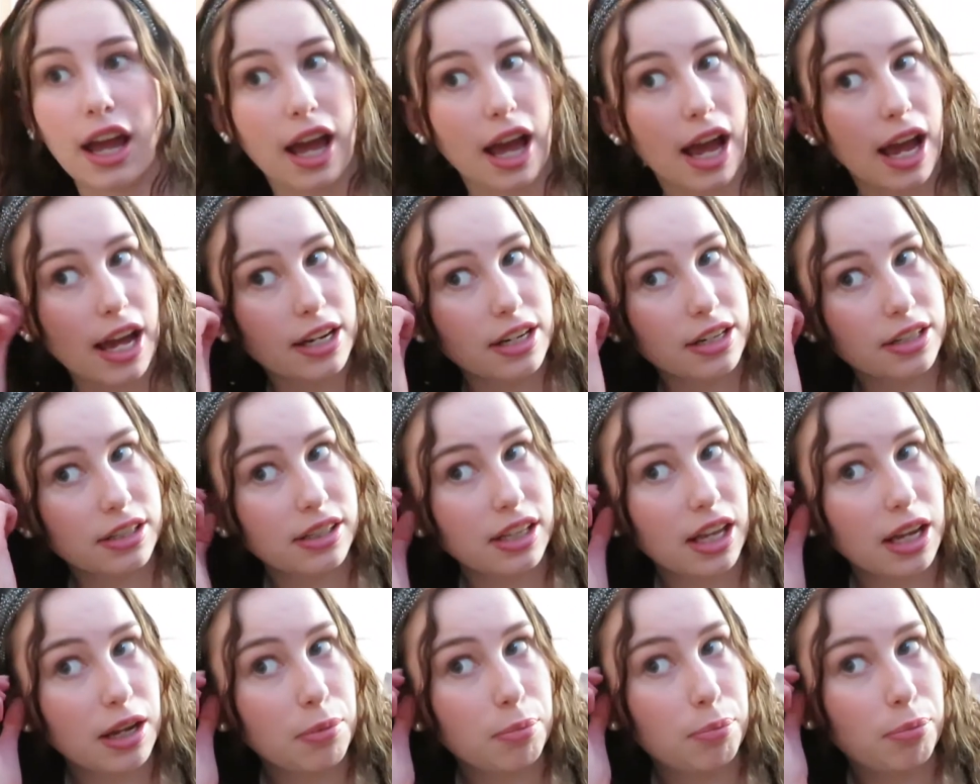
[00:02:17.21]
I
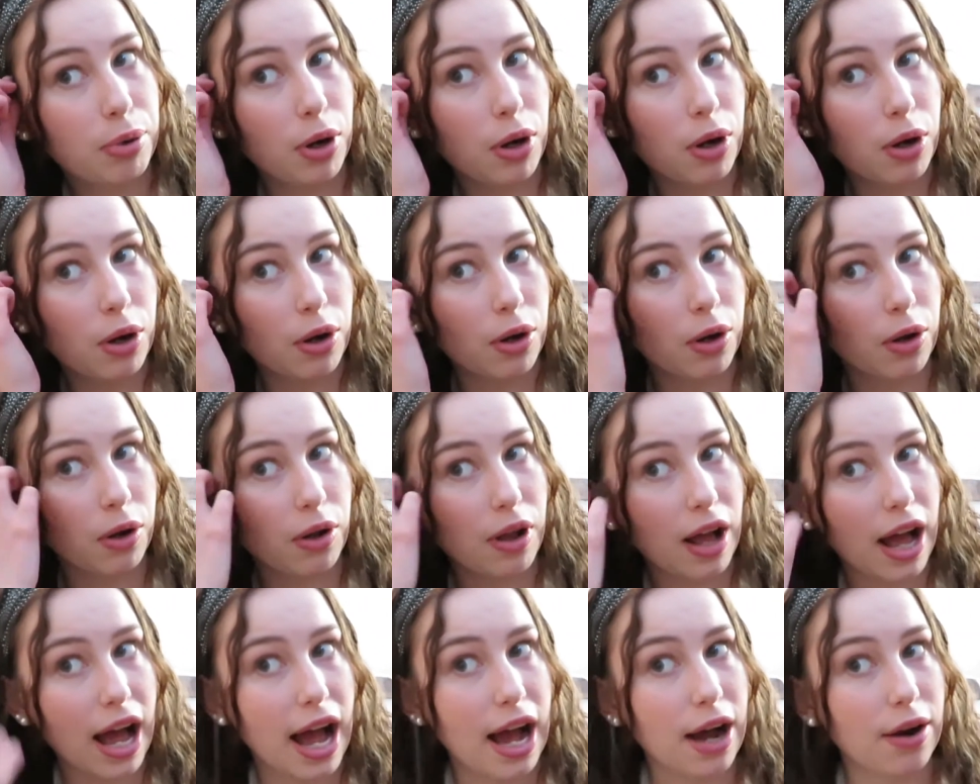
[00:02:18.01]
just pull
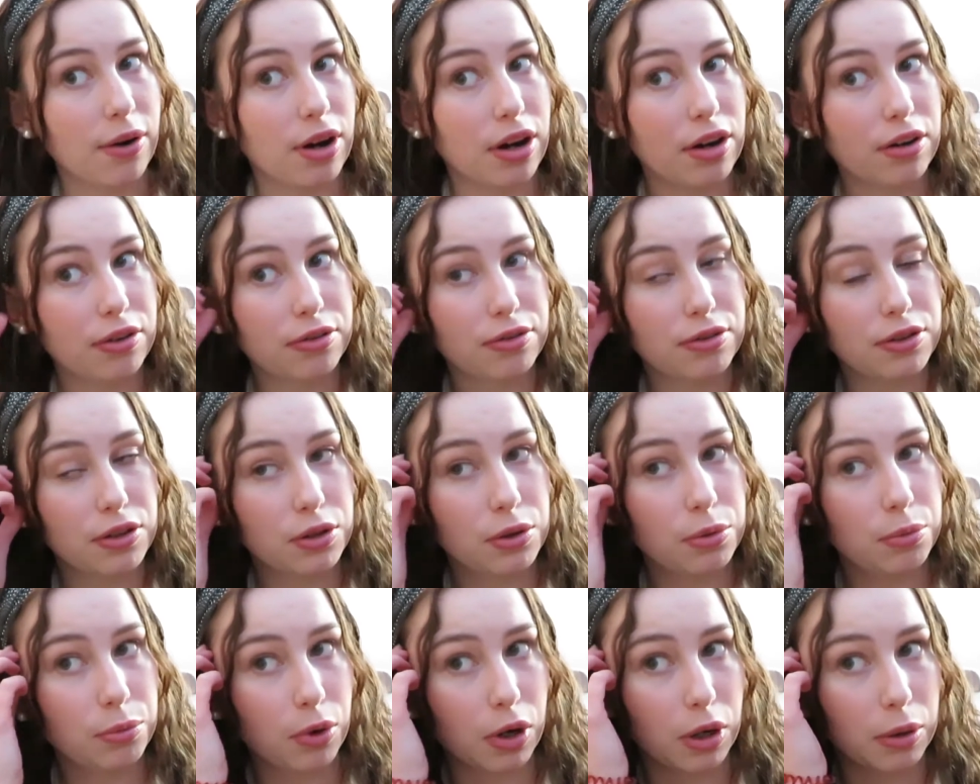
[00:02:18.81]
out a
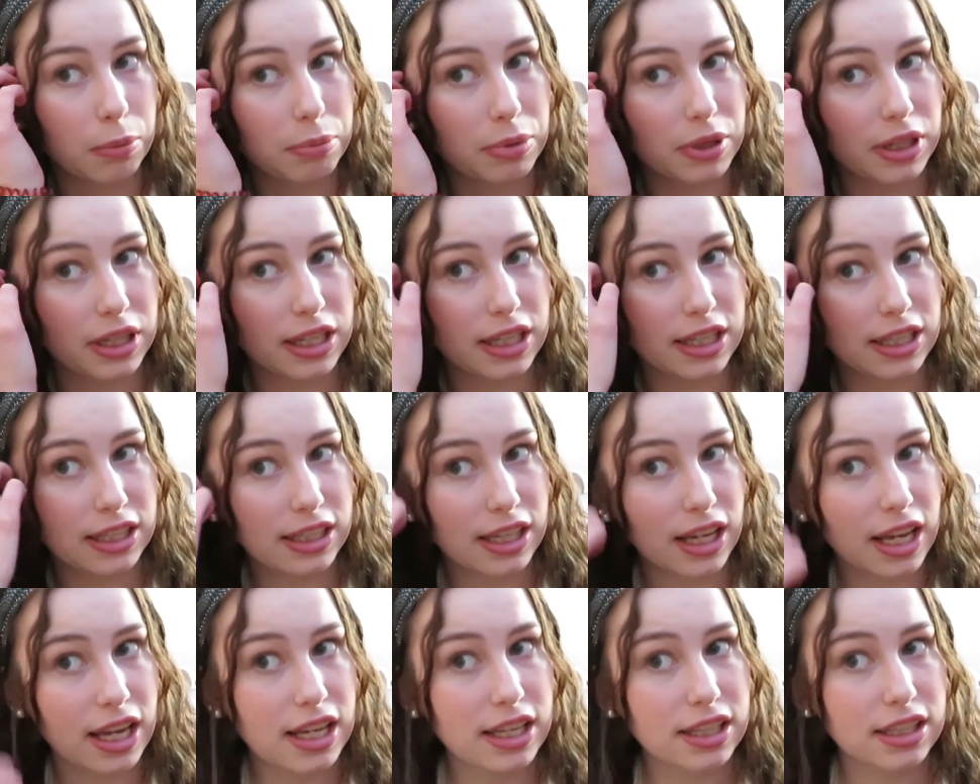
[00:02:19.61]
few more
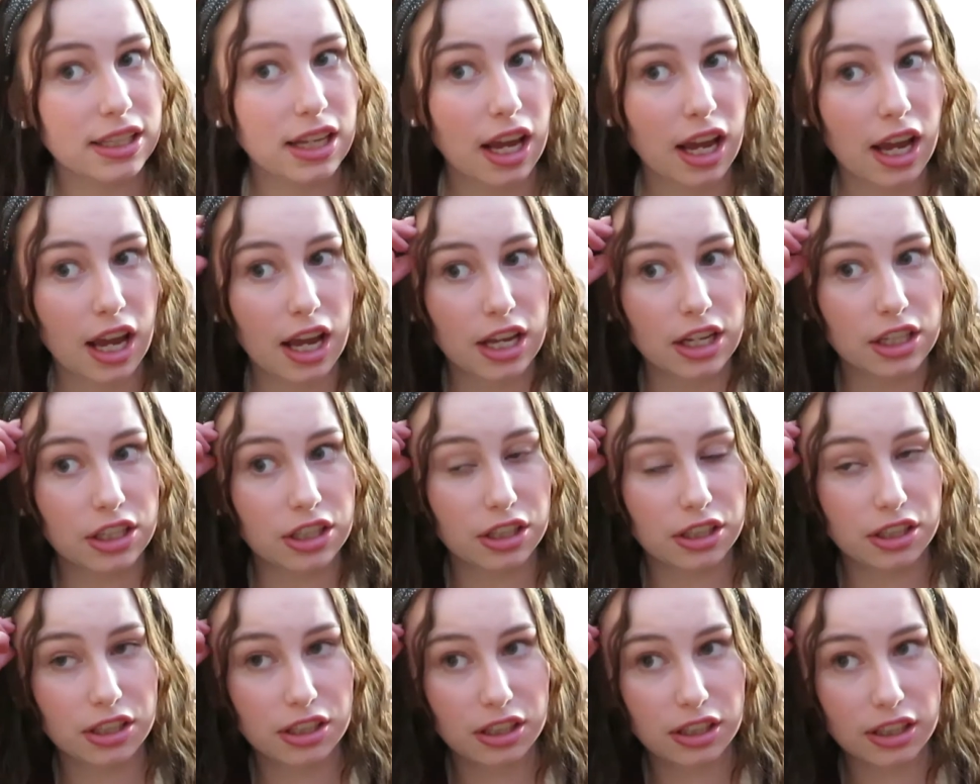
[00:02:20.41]
pieces
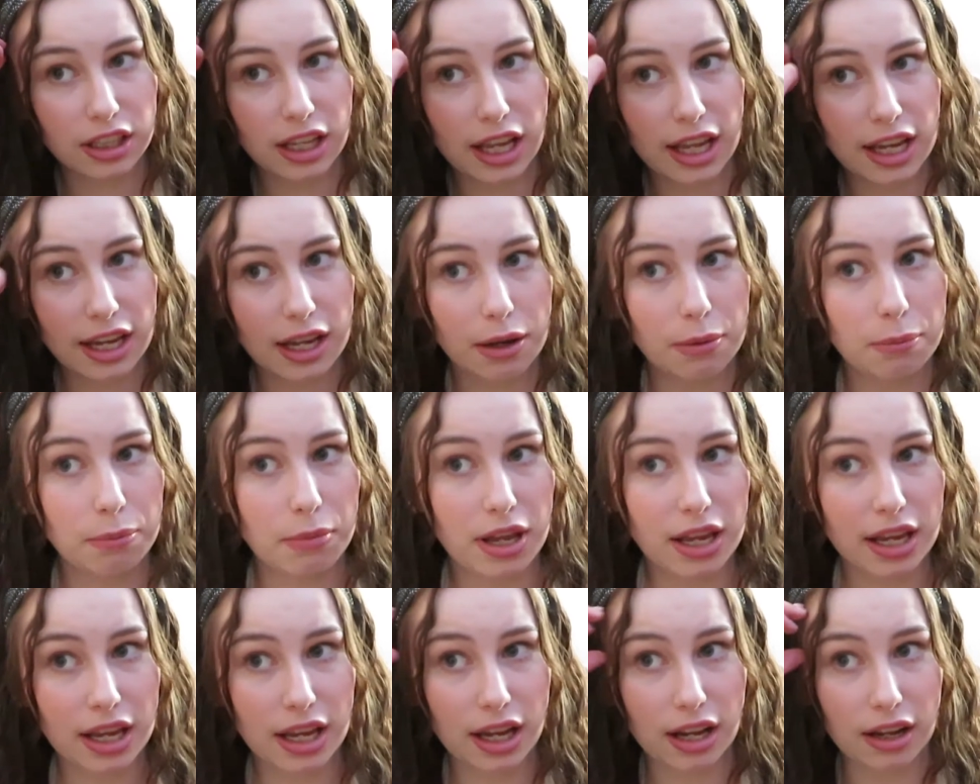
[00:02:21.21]
just to
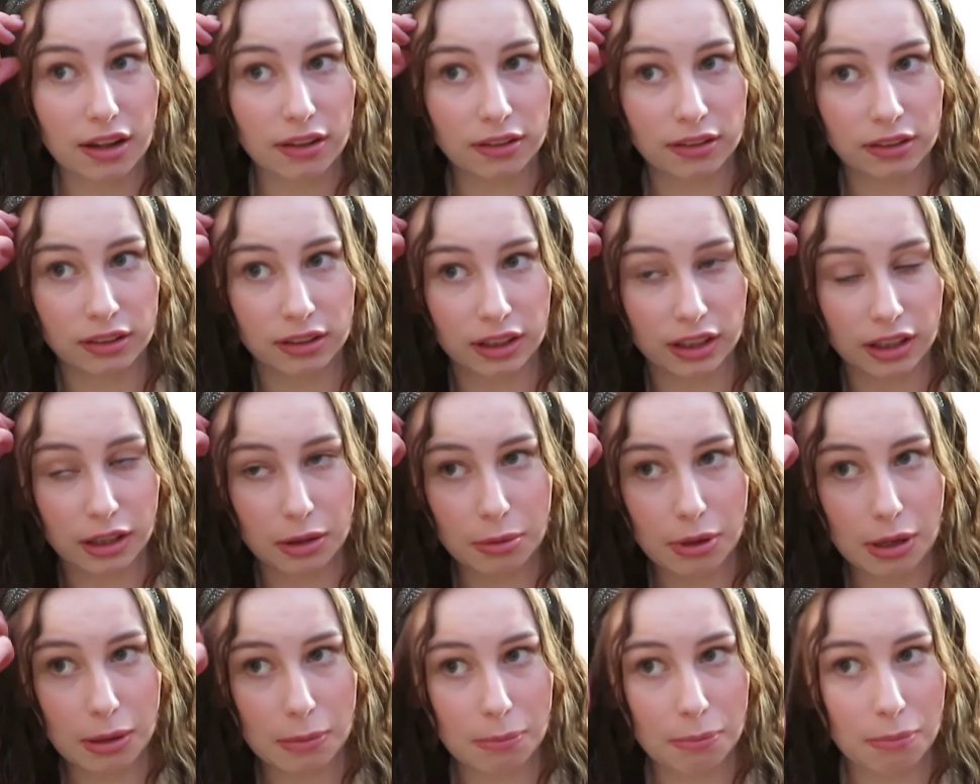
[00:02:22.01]
make it a little
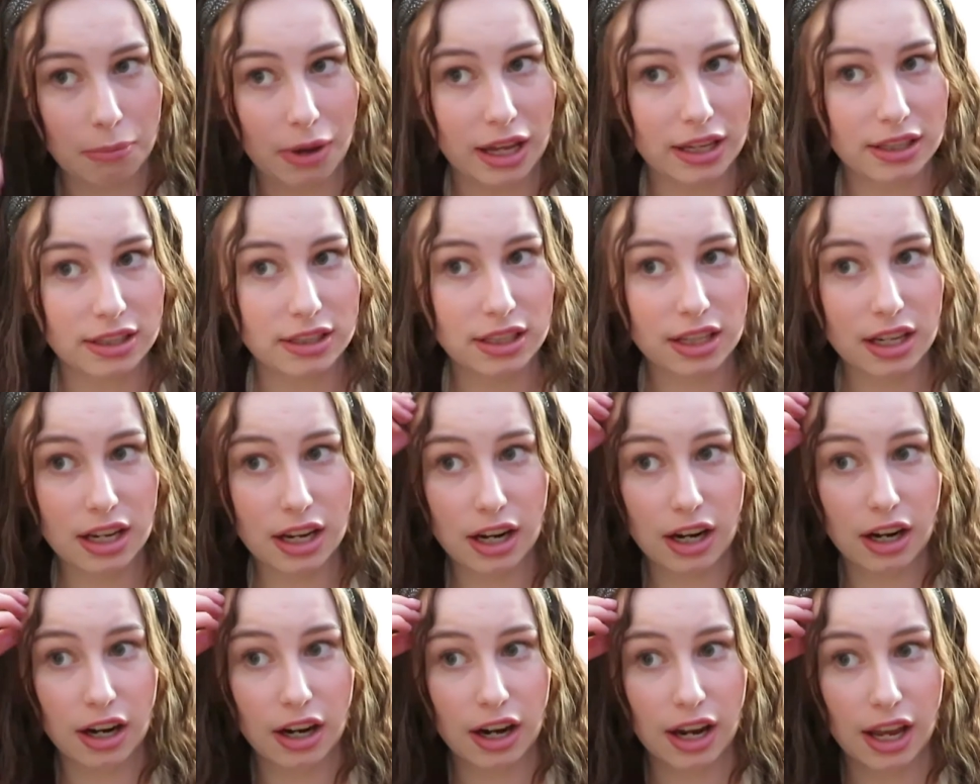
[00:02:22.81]
bit
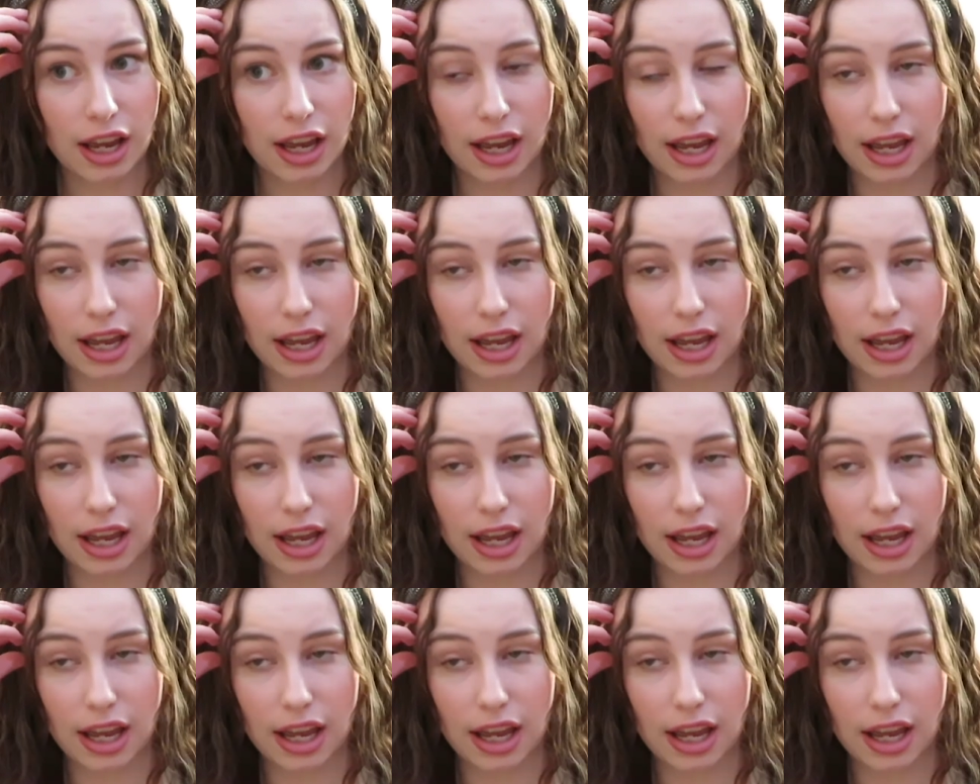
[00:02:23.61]
messier.